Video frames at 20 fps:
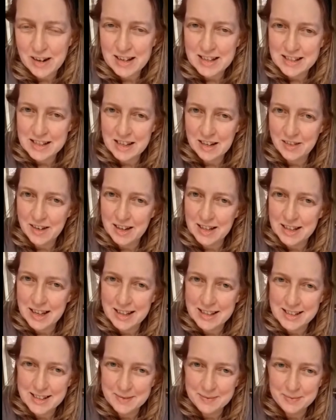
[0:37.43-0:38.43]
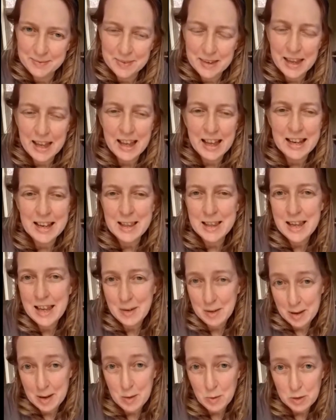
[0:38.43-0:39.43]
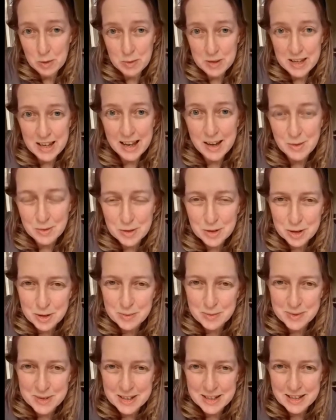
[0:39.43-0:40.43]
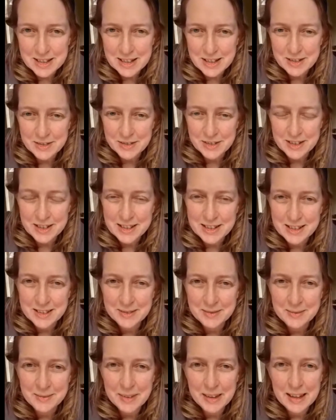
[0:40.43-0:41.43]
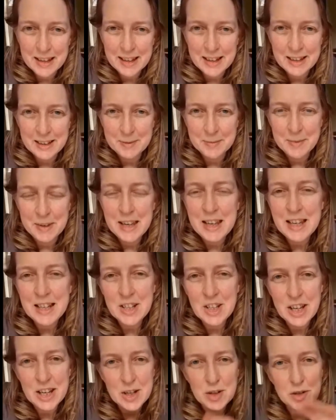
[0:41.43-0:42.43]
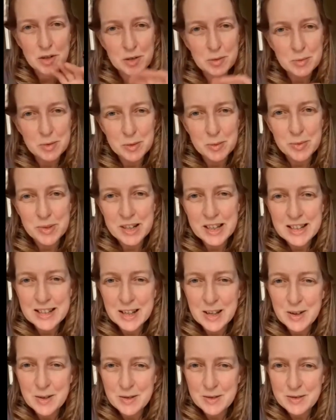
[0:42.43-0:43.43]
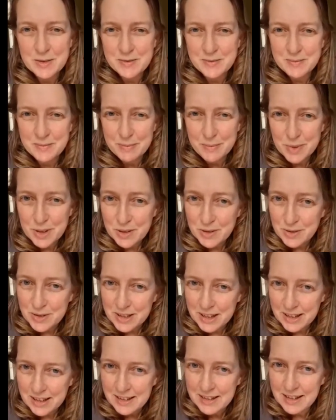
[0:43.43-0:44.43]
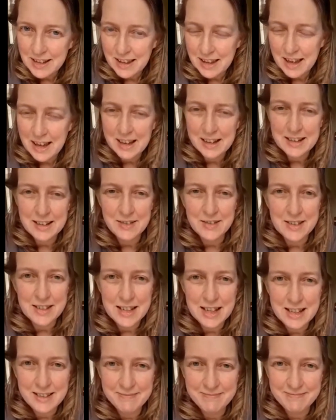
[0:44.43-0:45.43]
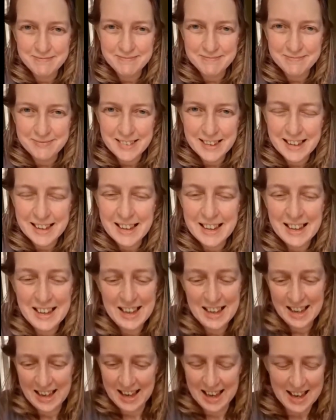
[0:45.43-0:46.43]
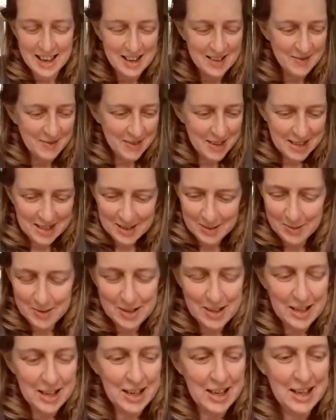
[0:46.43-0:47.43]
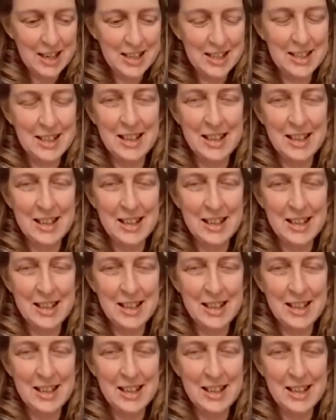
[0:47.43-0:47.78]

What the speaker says: and your granddads, and it will be the outcomes that are different. Each age group will bring its own beauty to the activity. And this one is